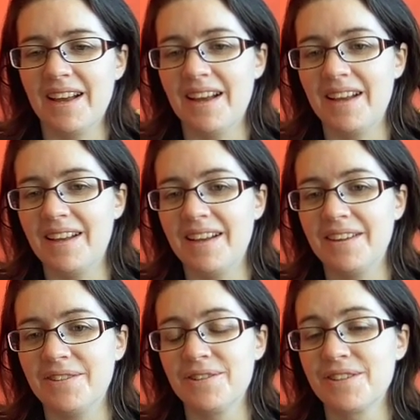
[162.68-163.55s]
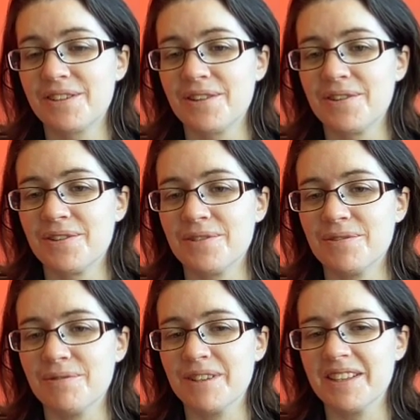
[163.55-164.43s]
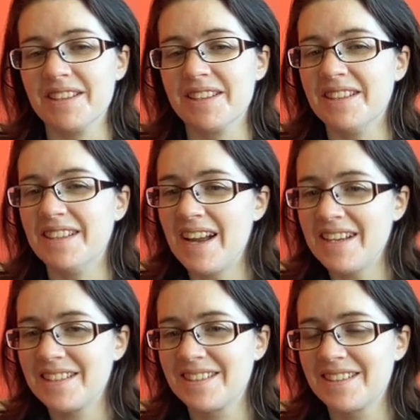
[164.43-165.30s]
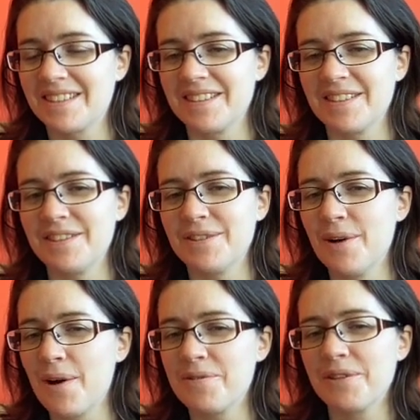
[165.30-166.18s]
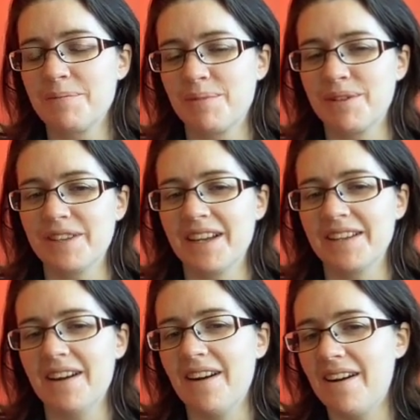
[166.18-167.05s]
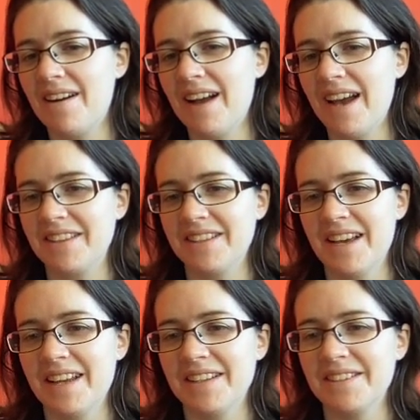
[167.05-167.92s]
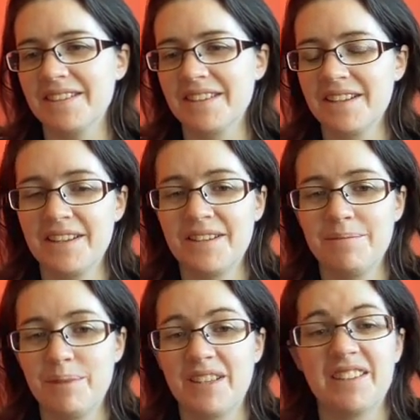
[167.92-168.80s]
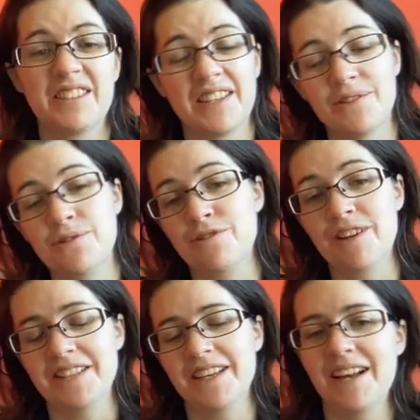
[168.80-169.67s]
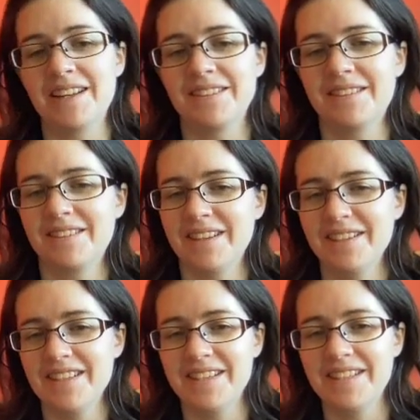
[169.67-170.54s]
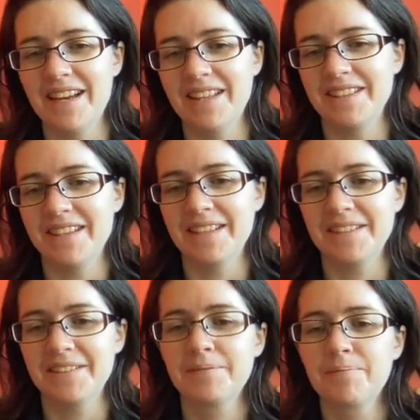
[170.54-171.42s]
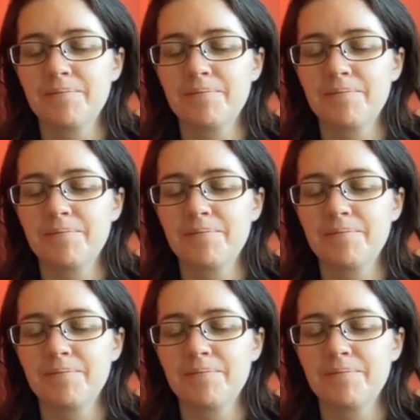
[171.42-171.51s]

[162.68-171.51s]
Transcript: And also with nice, you only put an R at the end because it already has an E at the end.